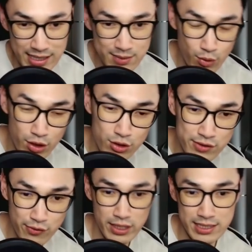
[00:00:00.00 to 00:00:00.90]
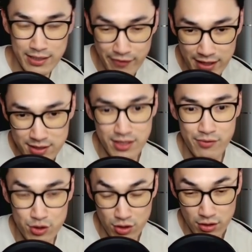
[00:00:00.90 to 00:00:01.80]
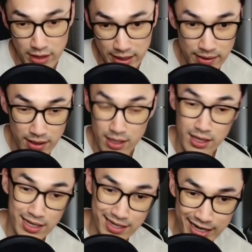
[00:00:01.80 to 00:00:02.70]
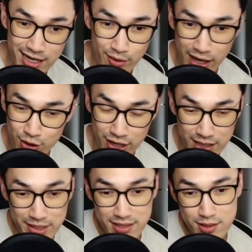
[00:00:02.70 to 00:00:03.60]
It's more used for like defense and if you're trying to like kite around your enemies.